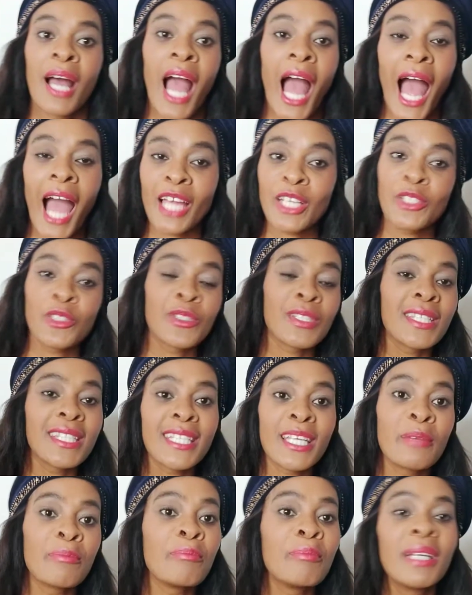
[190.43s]
hundreds
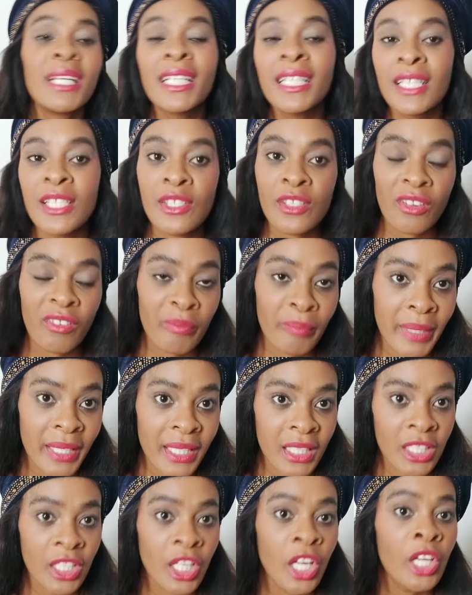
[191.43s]
and millions of
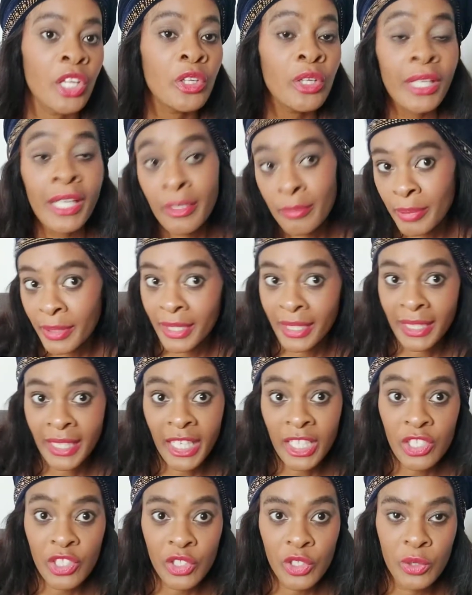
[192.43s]
money, you can put an
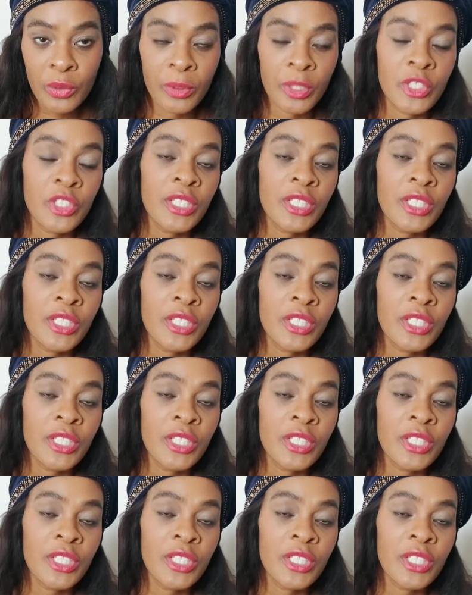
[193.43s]
age to it.